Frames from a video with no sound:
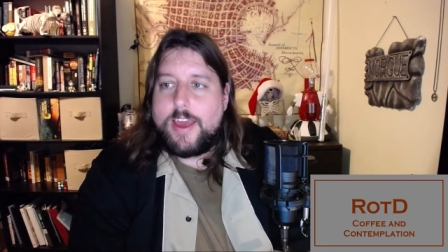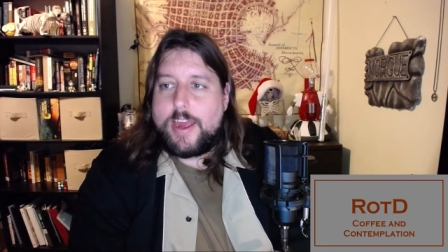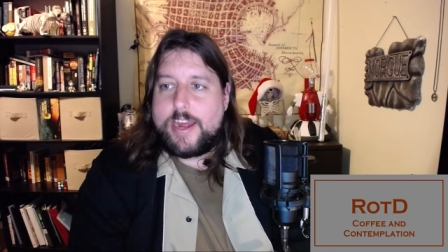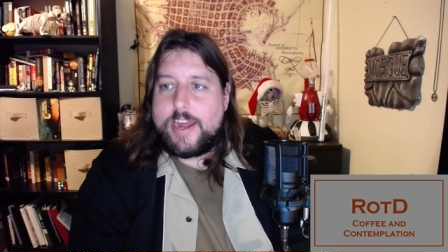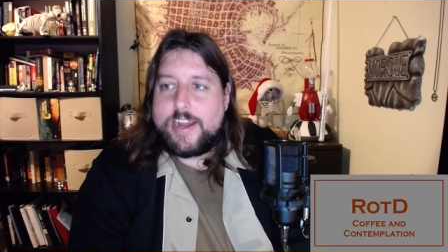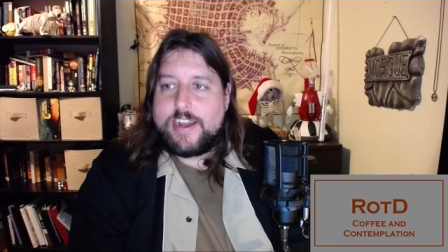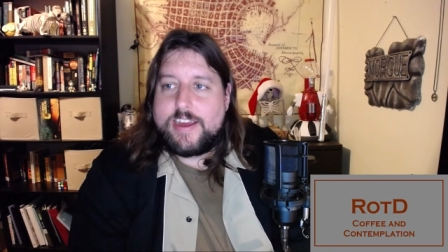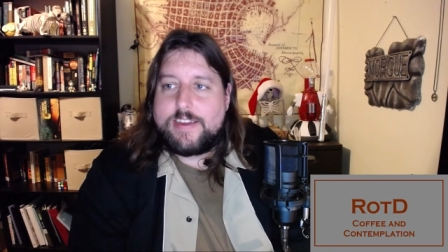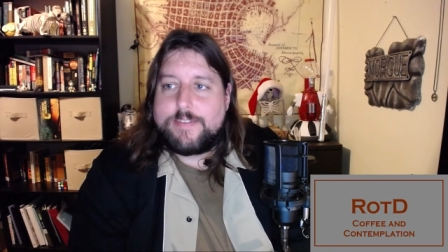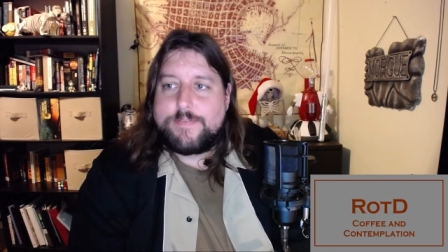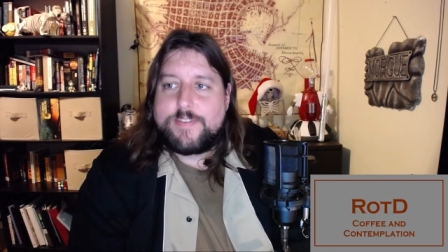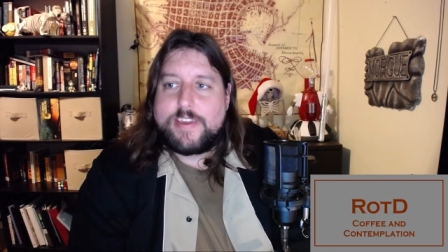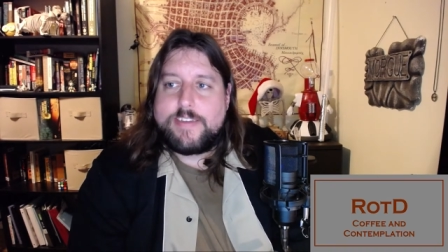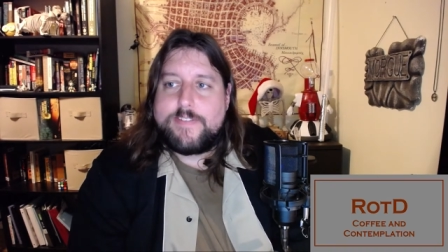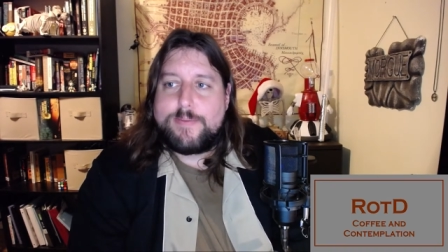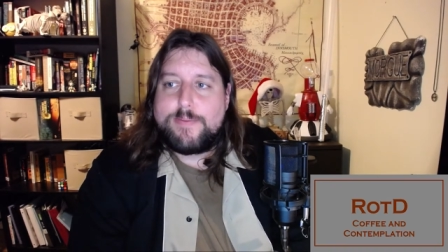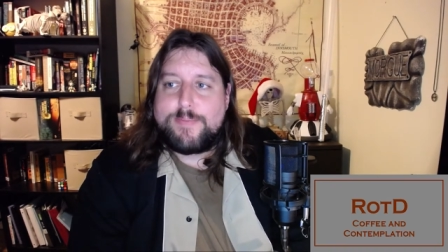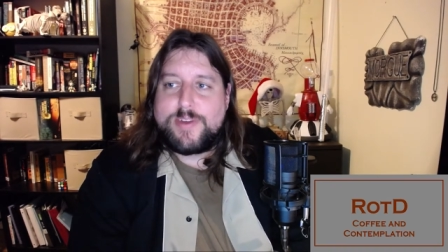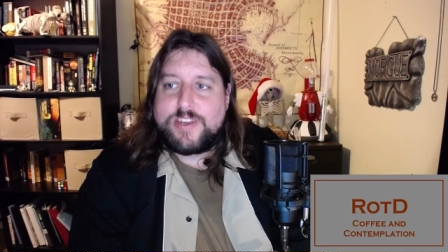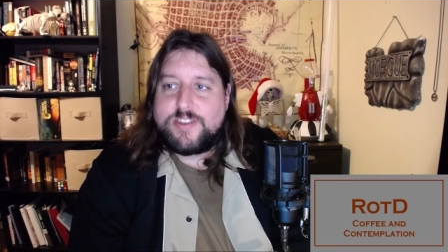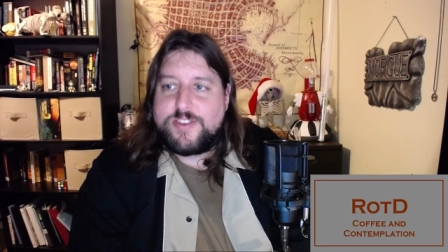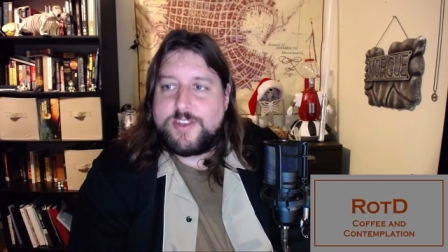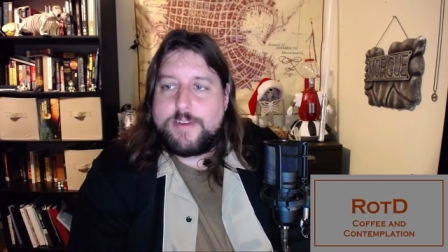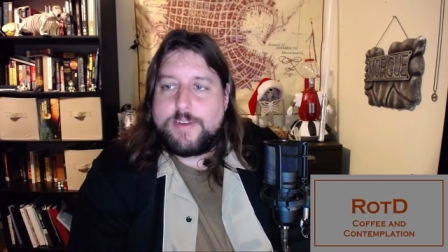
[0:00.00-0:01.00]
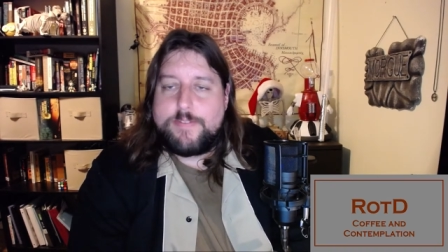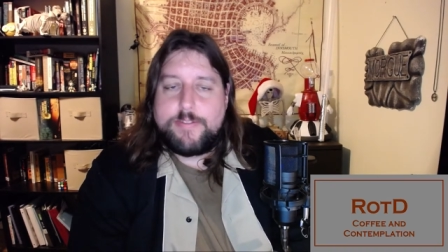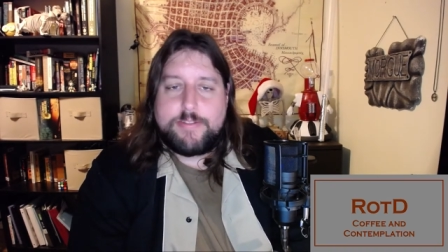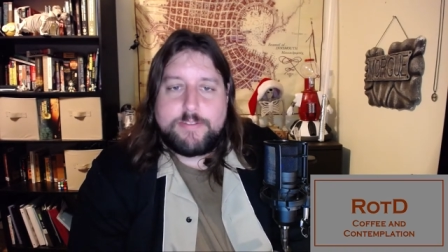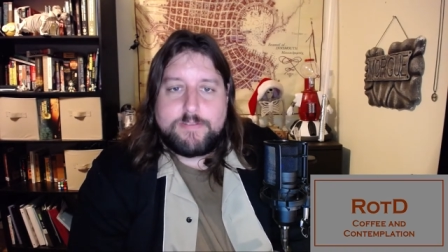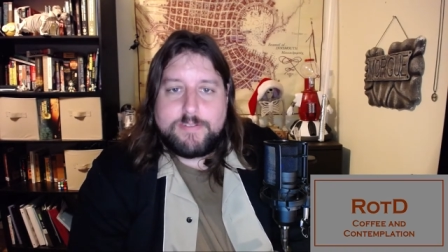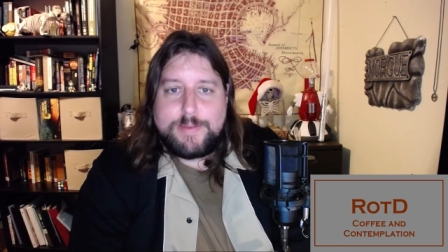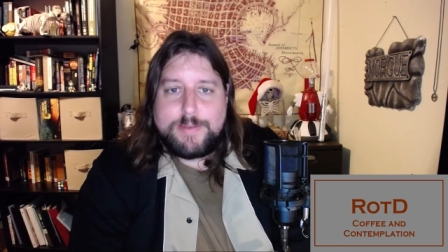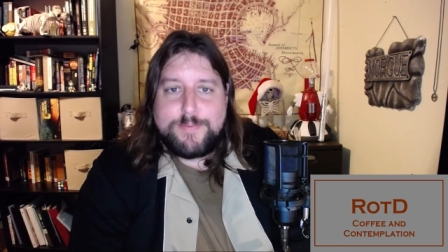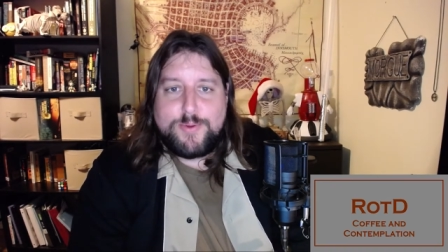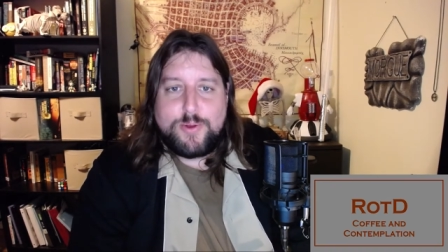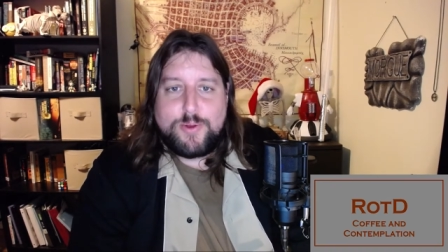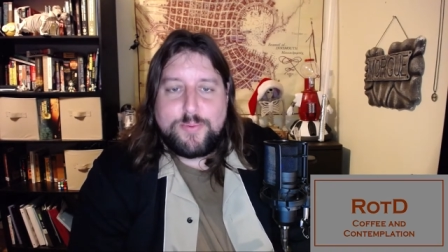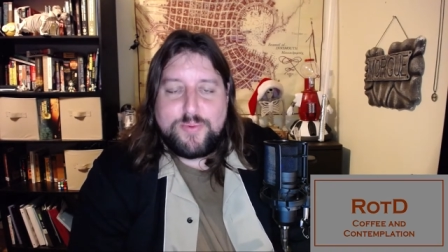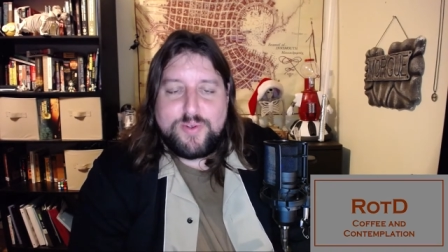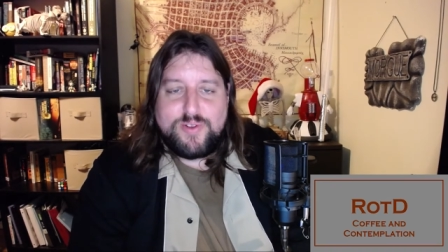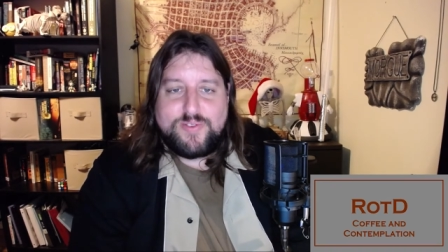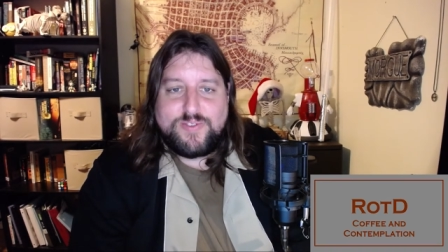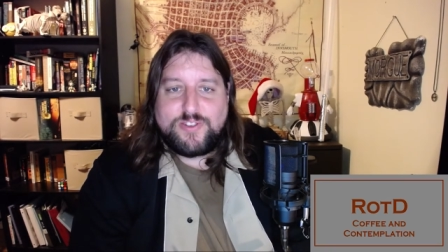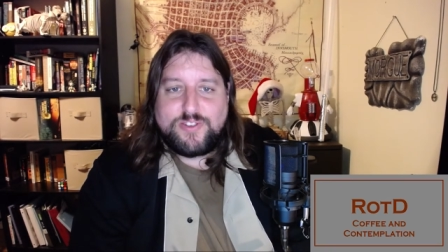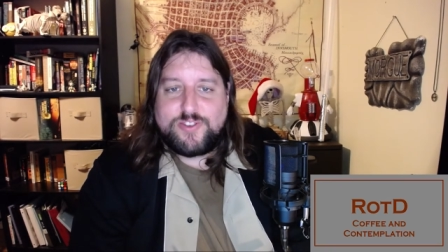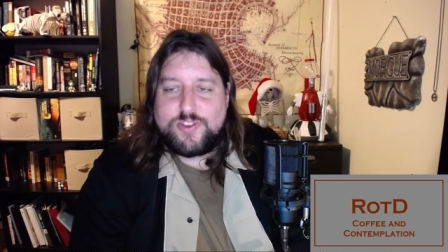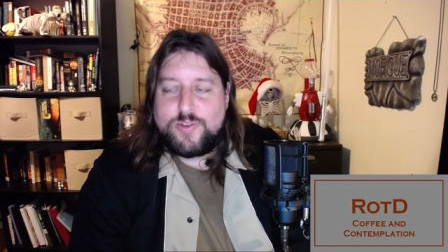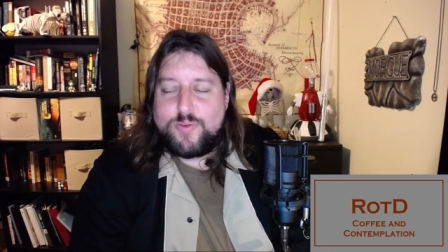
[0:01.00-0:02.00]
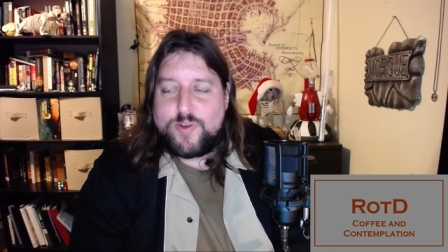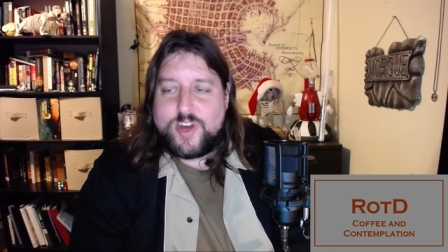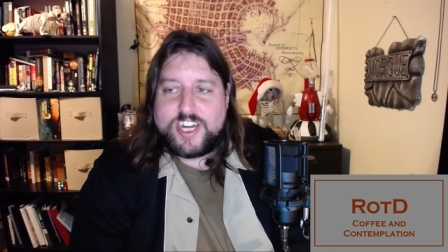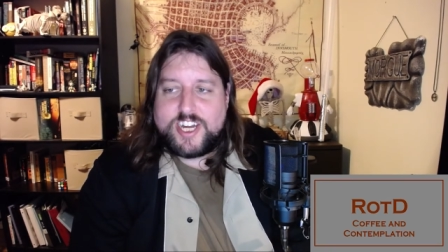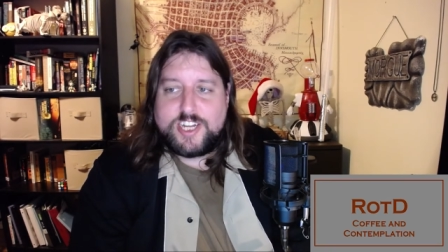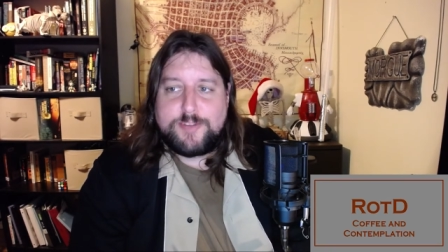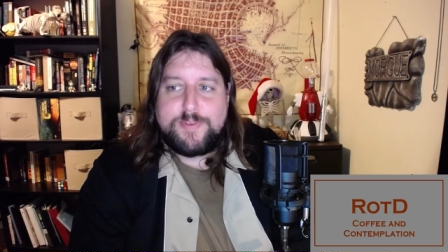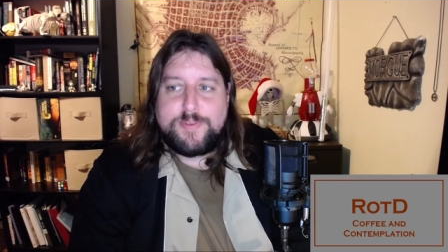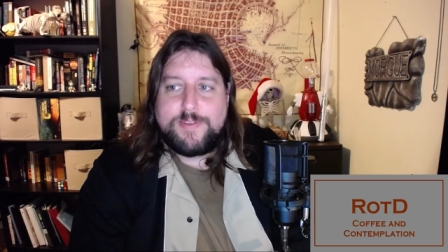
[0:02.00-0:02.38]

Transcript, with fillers: and I've given myself three more movies to watch